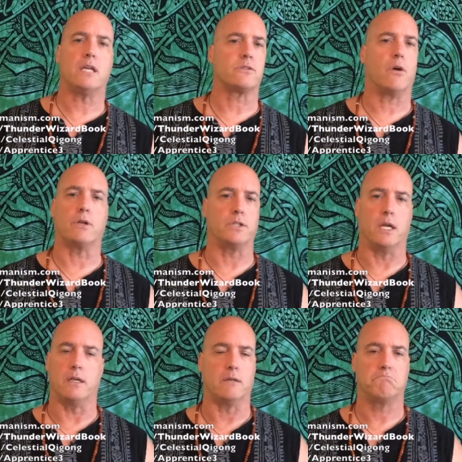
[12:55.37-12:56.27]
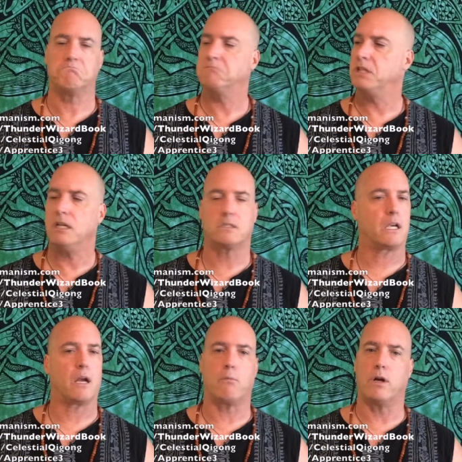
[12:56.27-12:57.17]
has no agenda. She
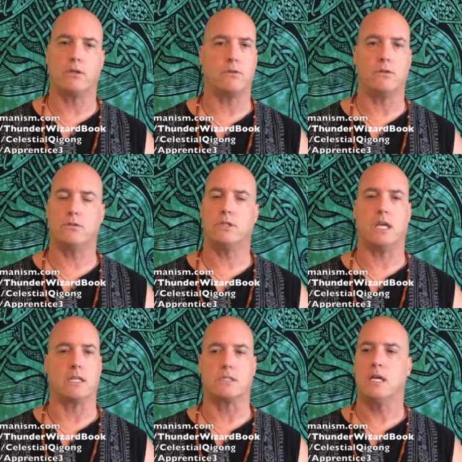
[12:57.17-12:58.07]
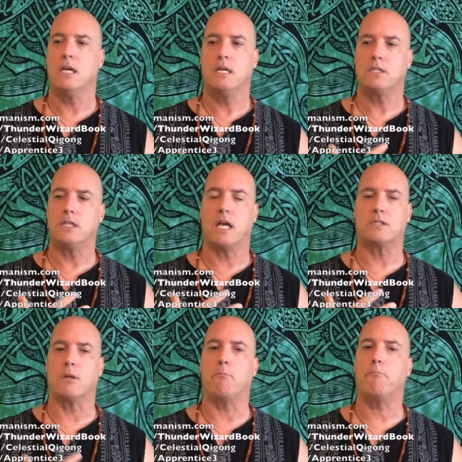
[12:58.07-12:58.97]
doesn't care what you do. She has
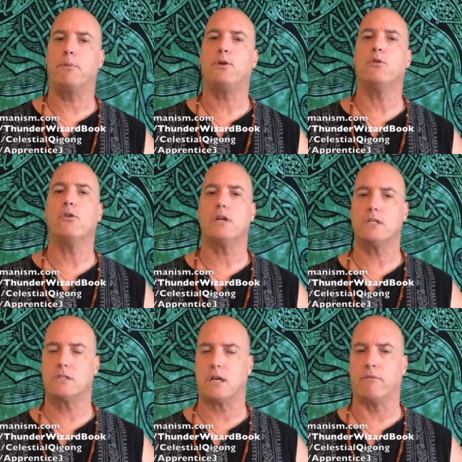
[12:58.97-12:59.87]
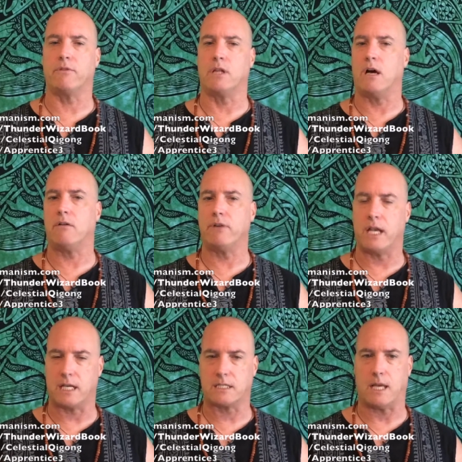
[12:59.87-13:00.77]
the purest of love
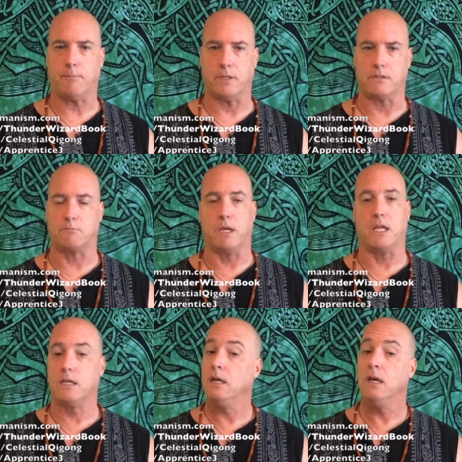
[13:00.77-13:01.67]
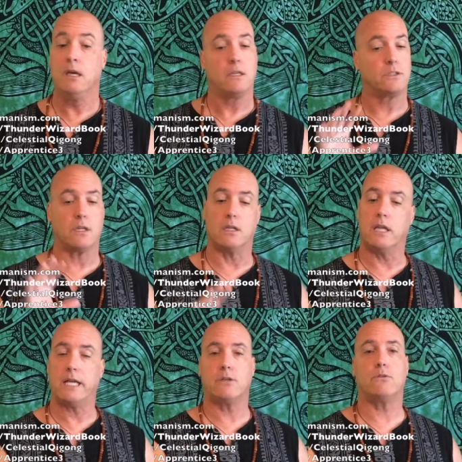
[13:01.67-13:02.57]
and acceptance, meaning she'll
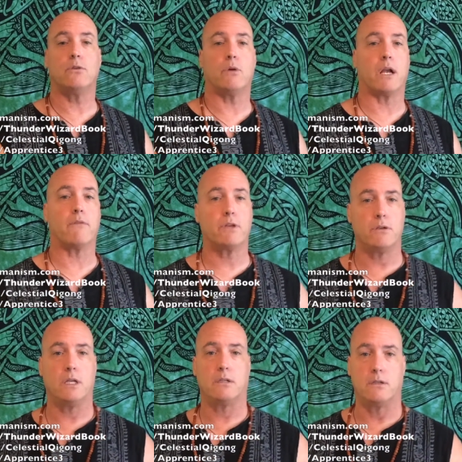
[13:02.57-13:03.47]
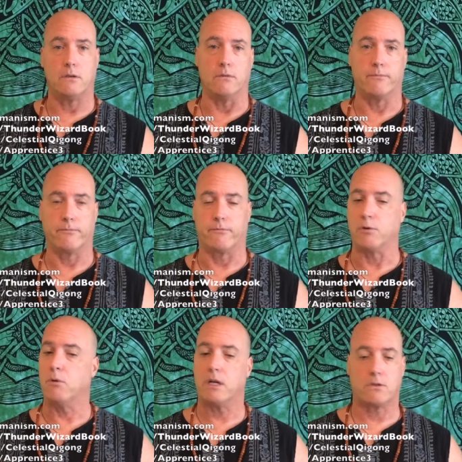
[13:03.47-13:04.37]
let you do whatever you need to do. If
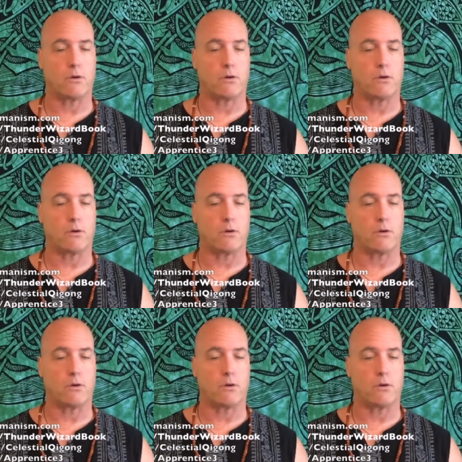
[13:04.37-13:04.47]
you want to